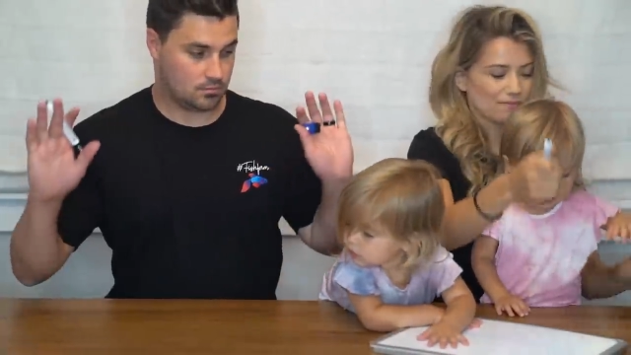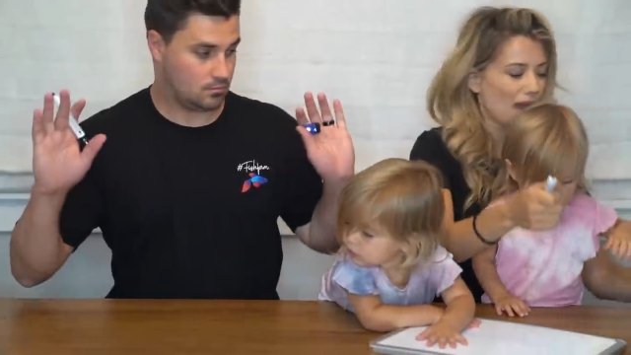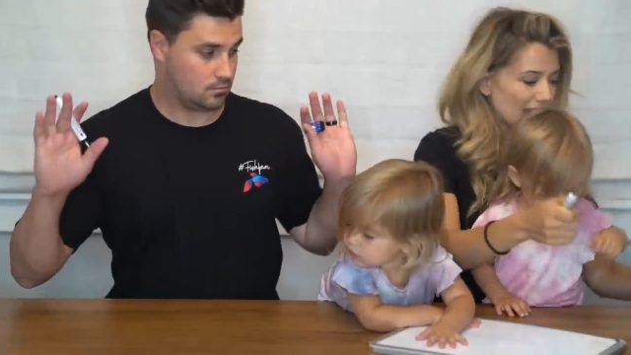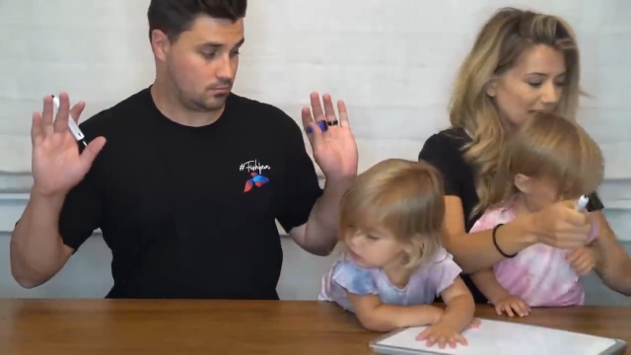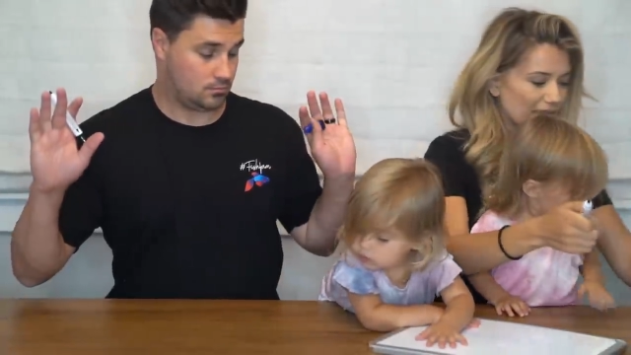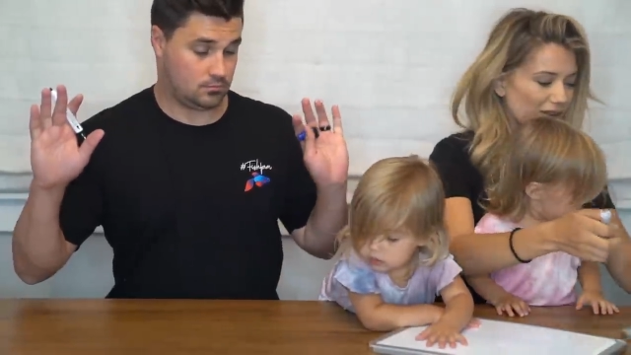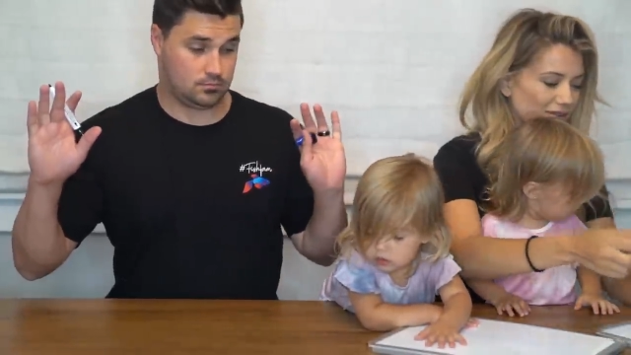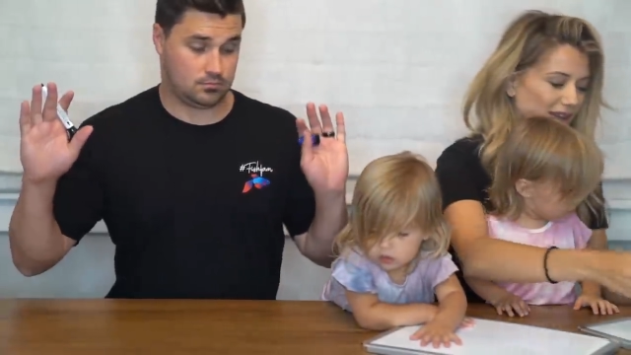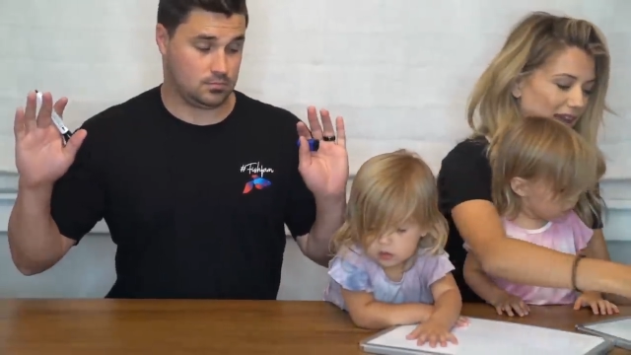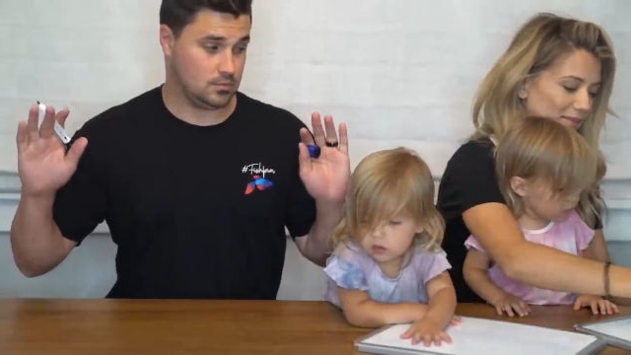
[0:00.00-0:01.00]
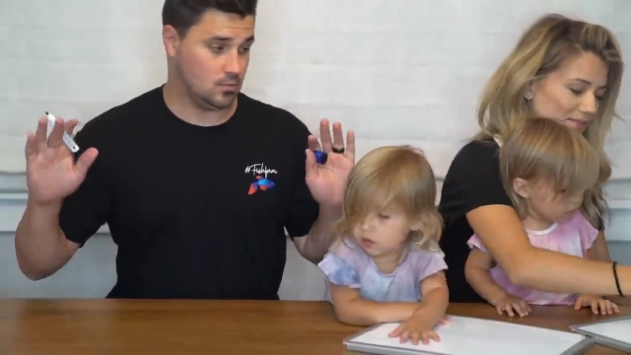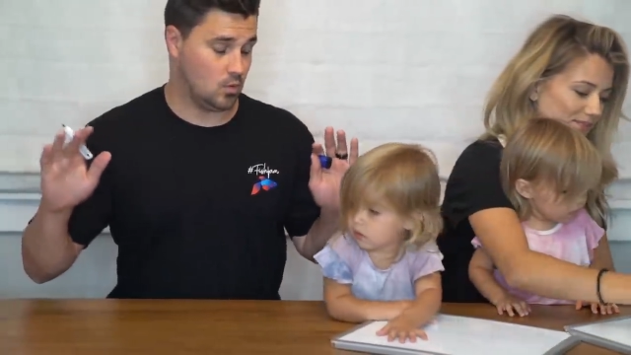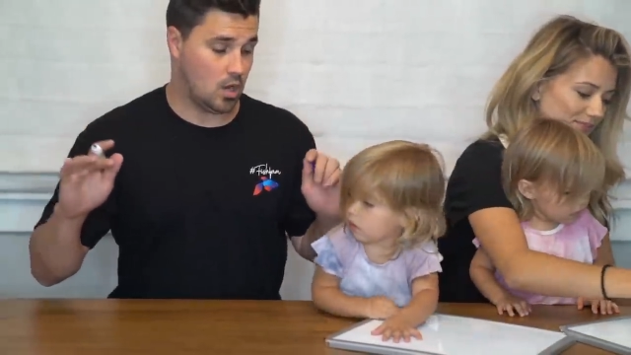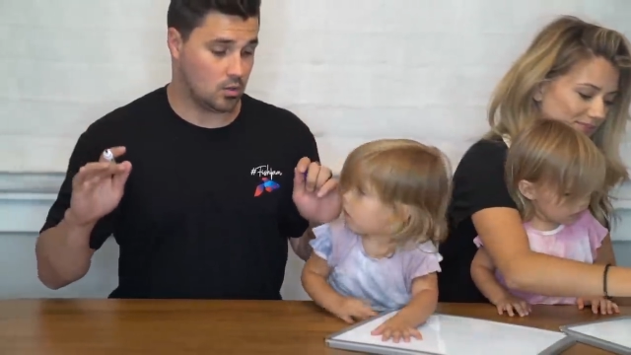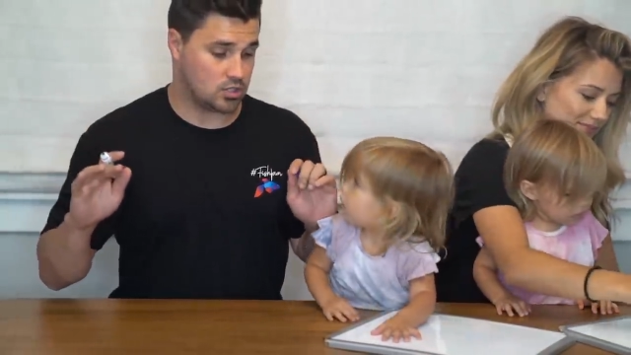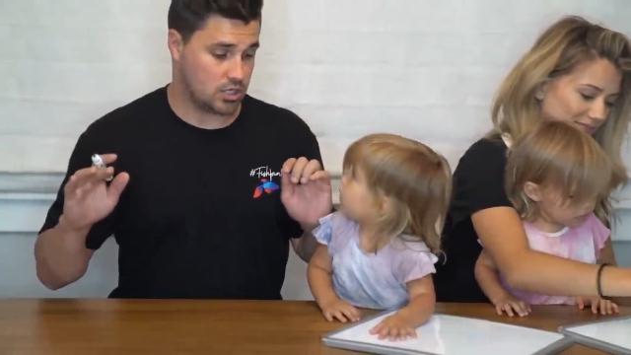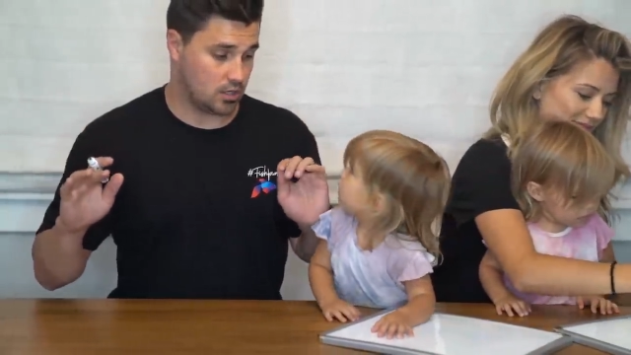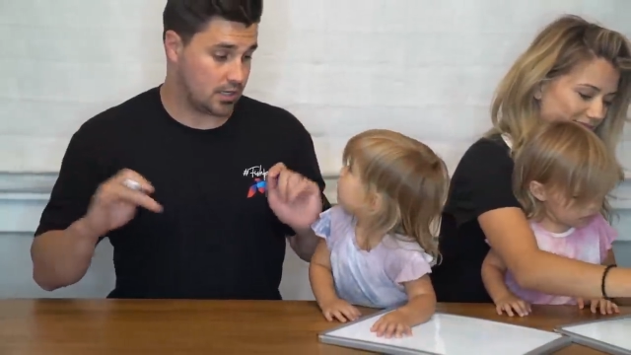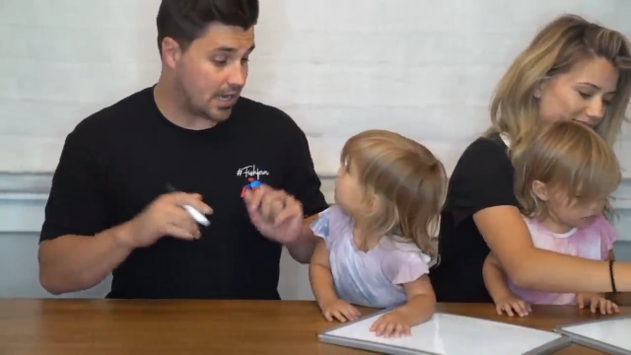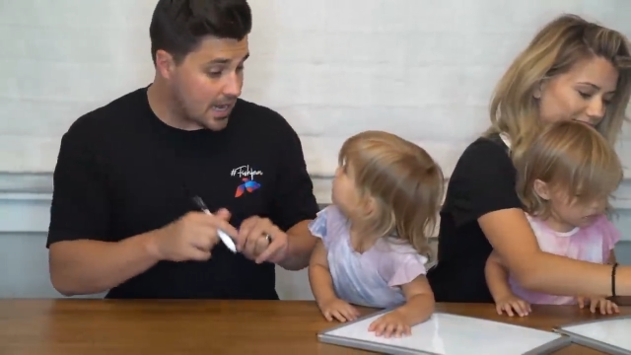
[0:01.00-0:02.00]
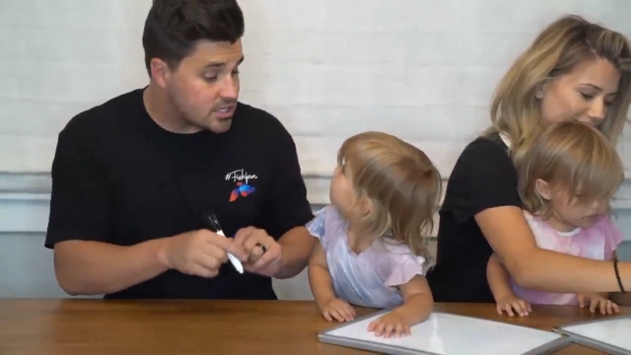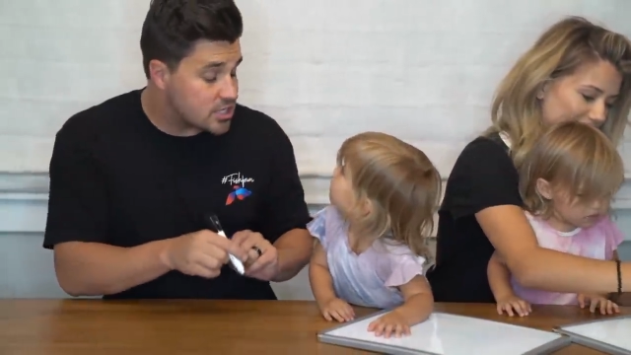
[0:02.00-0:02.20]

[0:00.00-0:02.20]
Speaker 1: Mine. Okay. Whoa, chill. Can I